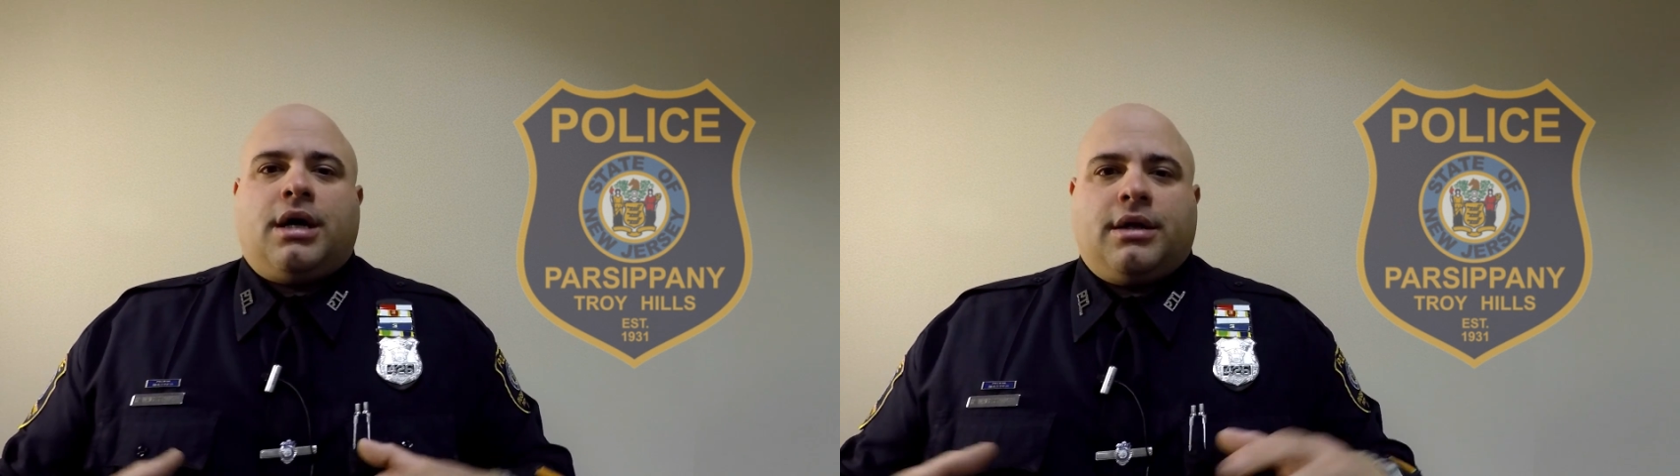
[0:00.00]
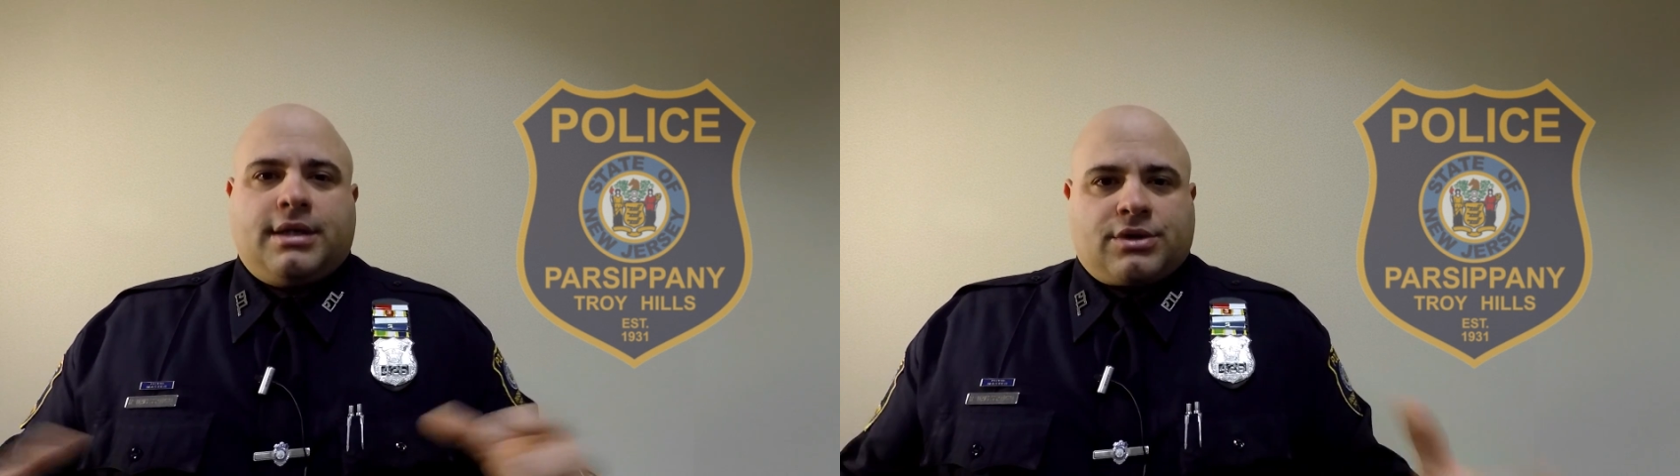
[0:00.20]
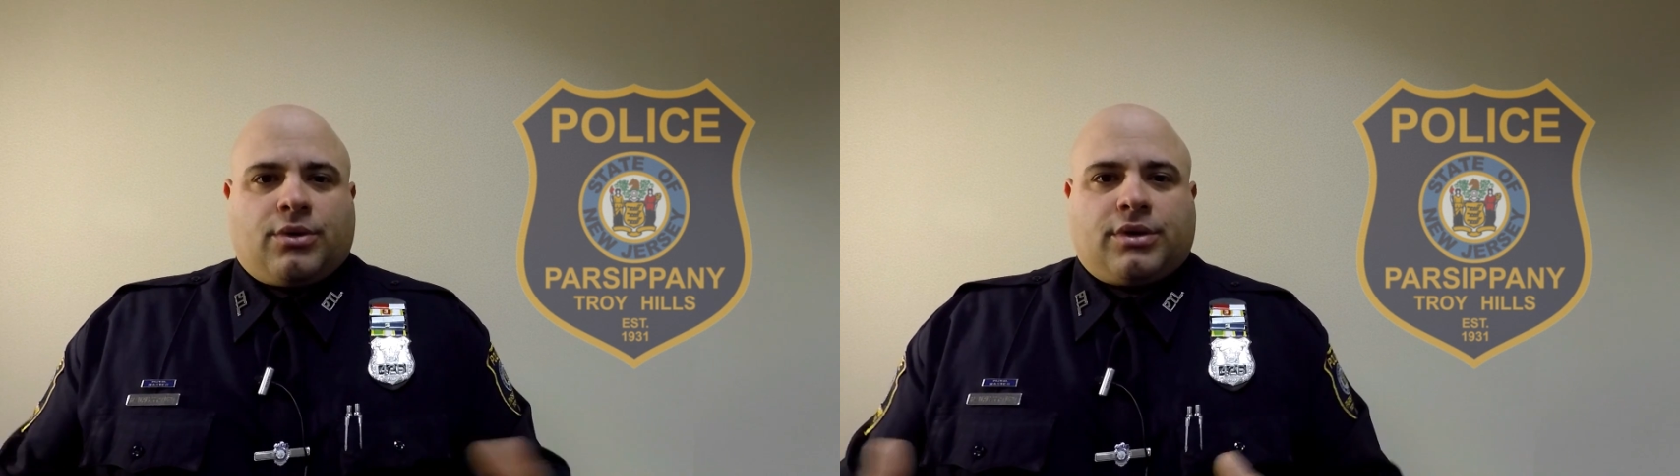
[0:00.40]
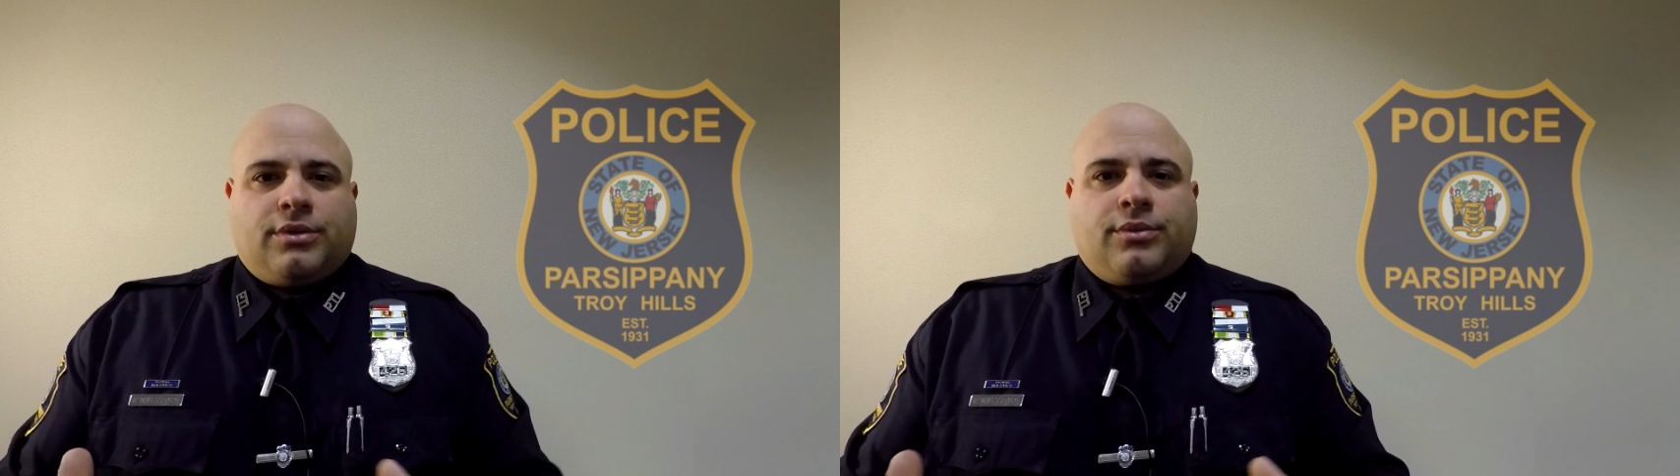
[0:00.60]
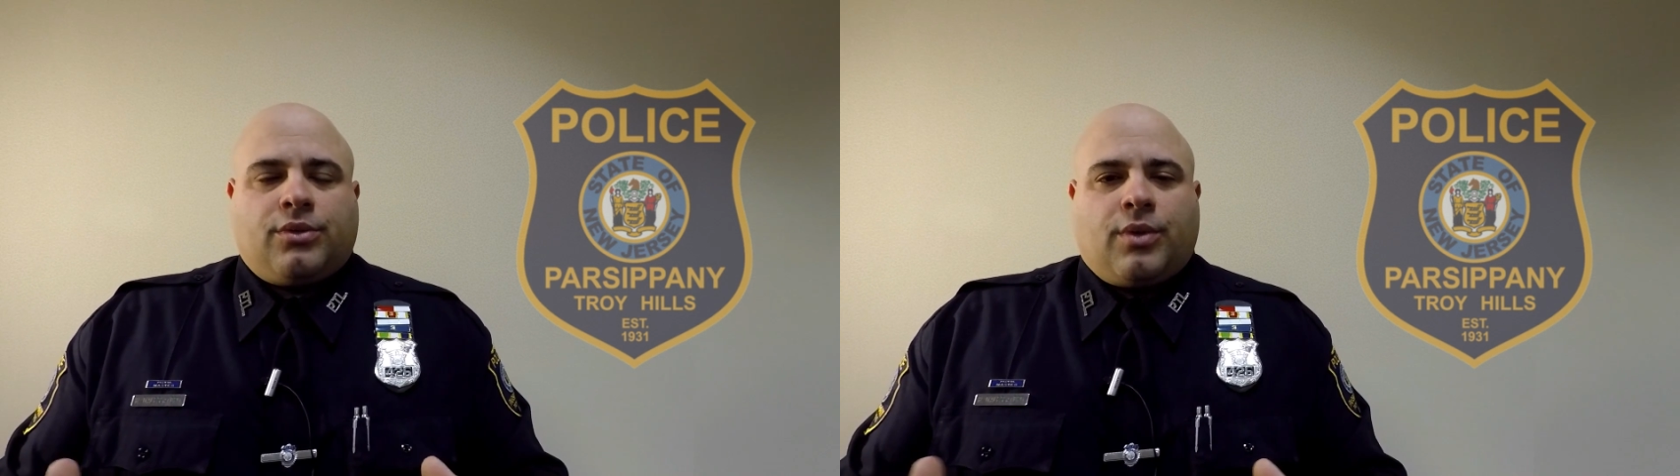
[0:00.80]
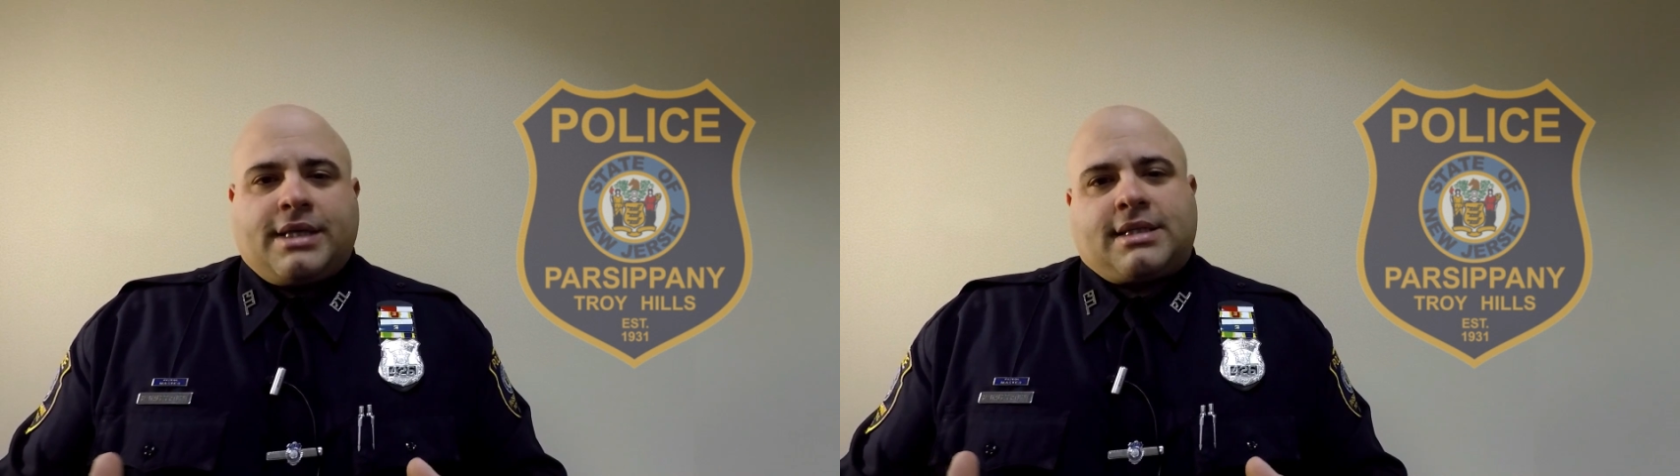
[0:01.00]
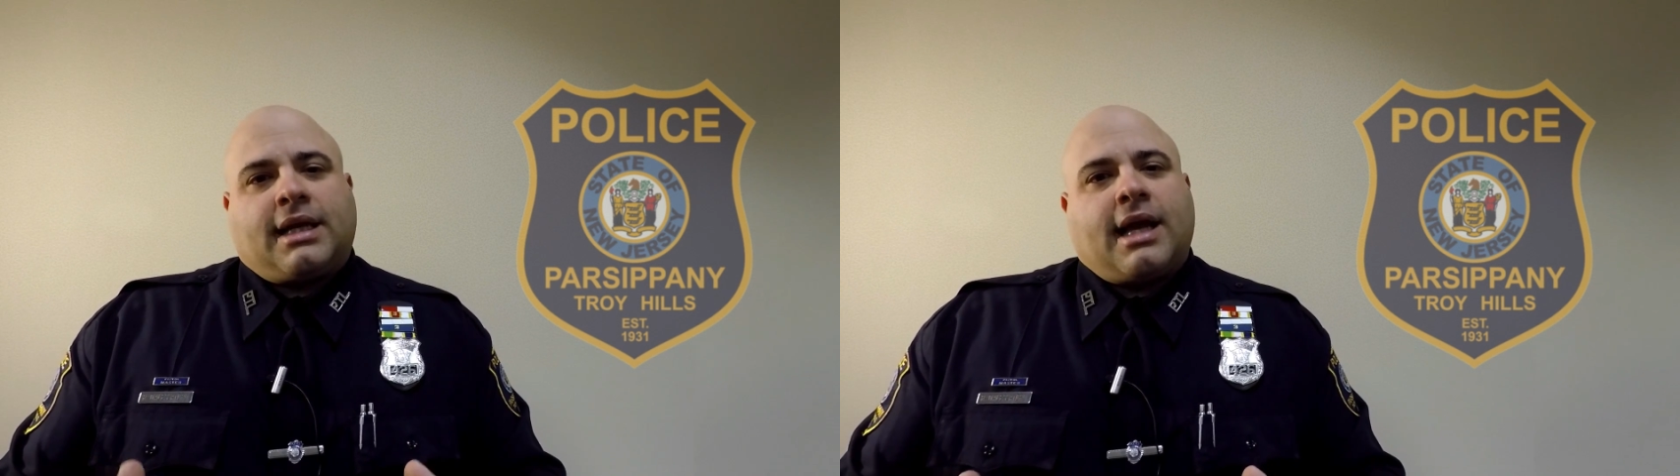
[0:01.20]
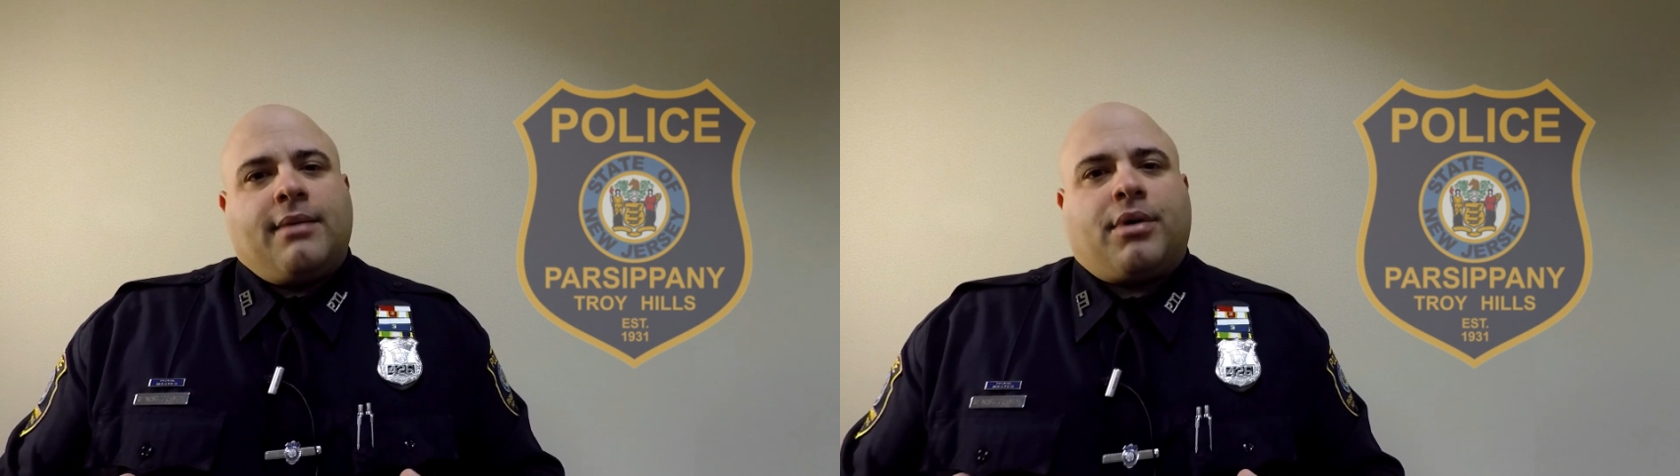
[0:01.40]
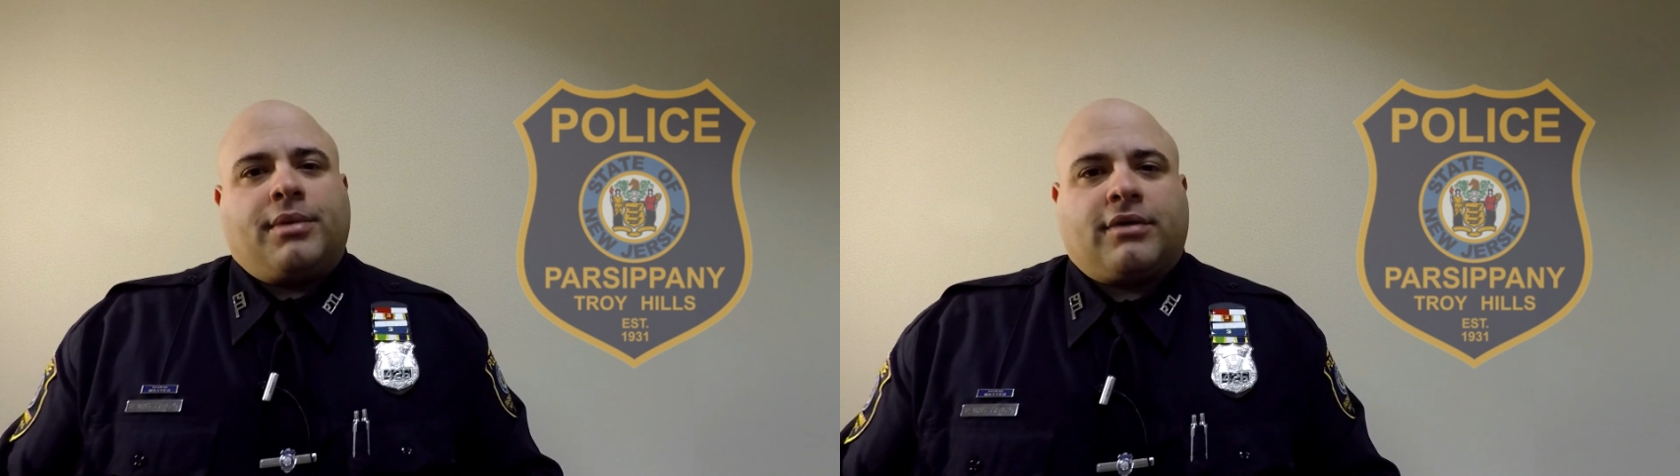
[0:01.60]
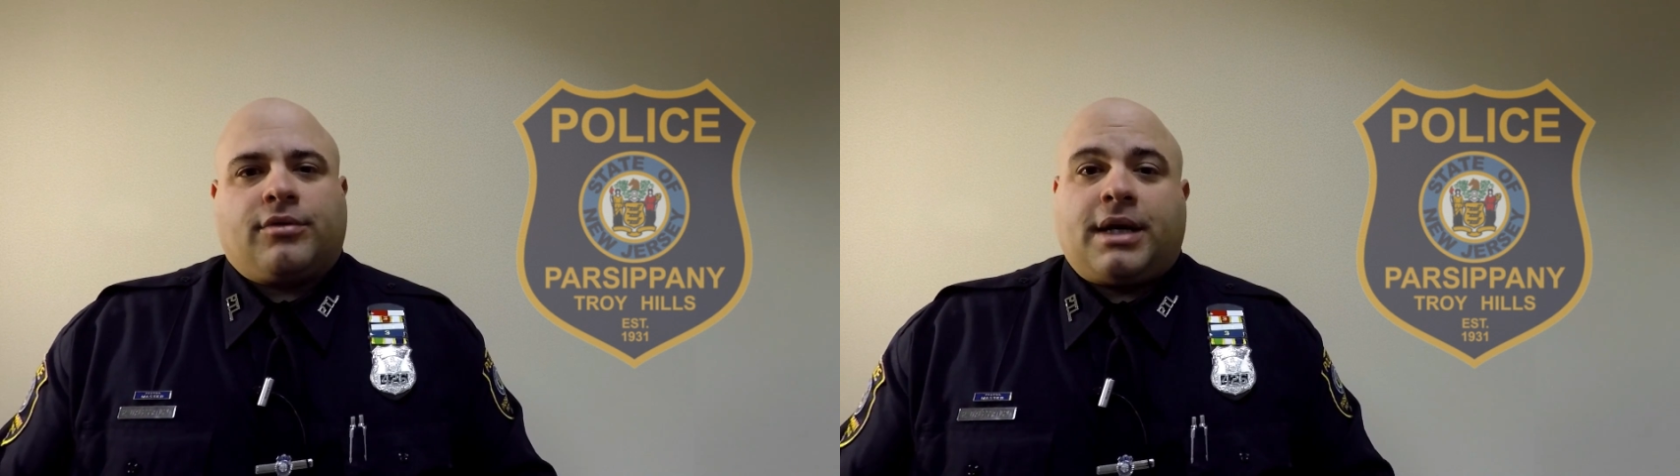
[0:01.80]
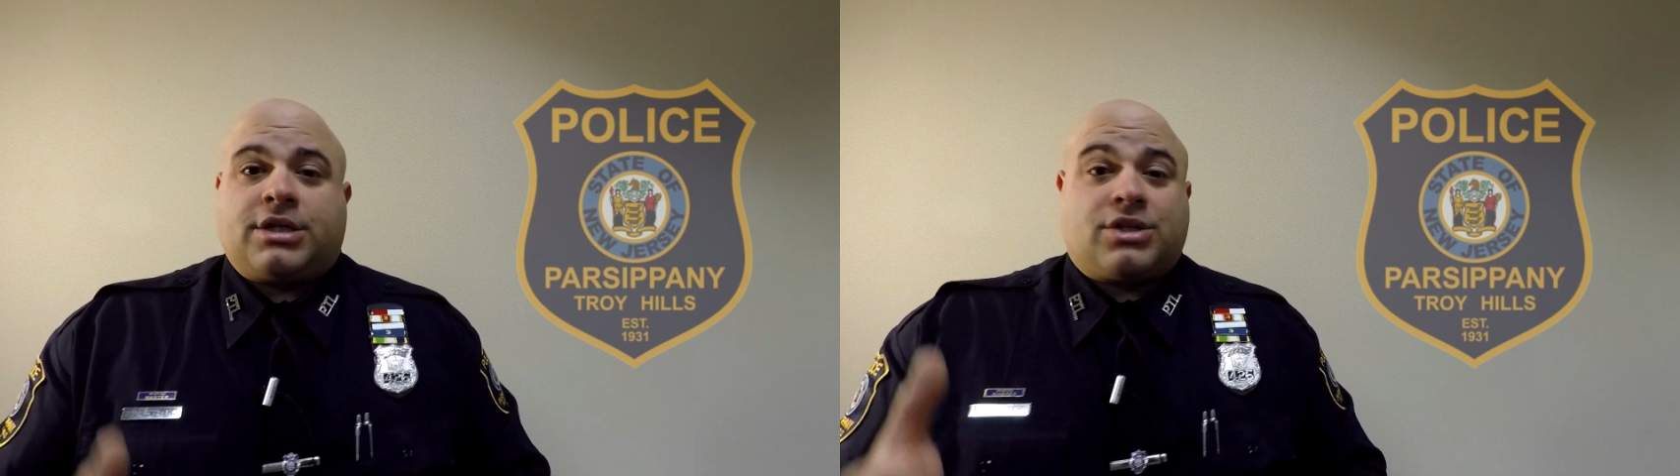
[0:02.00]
These are all the ways to get public information.